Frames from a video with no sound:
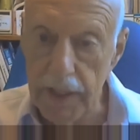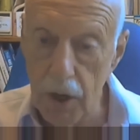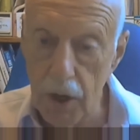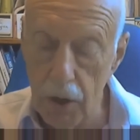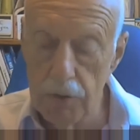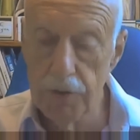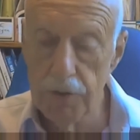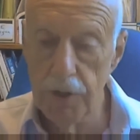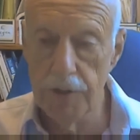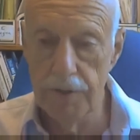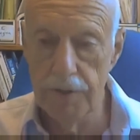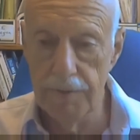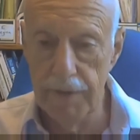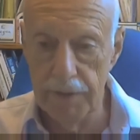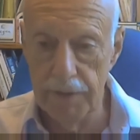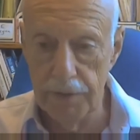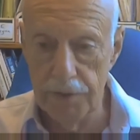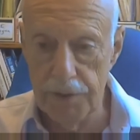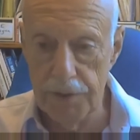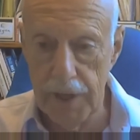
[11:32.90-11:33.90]
cognitive
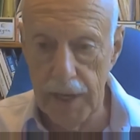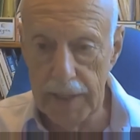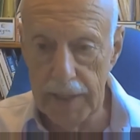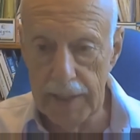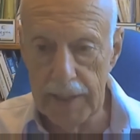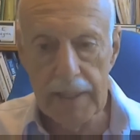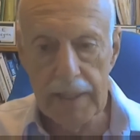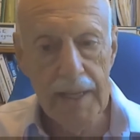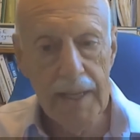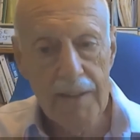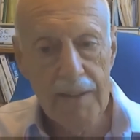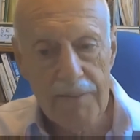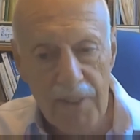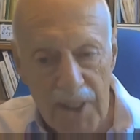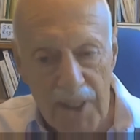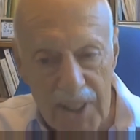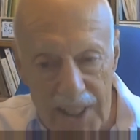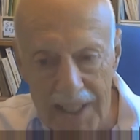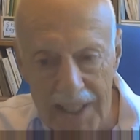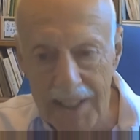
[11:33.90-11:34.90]
understanding,
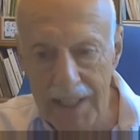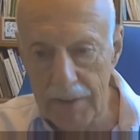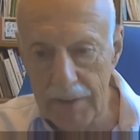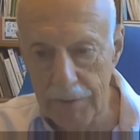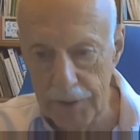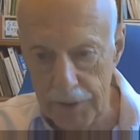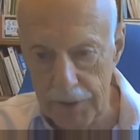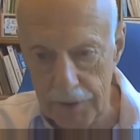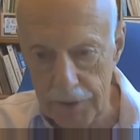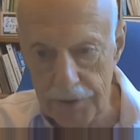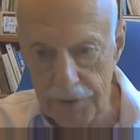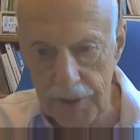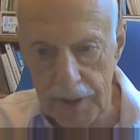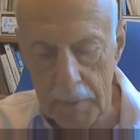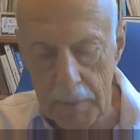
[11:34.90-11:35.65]
very little evidence it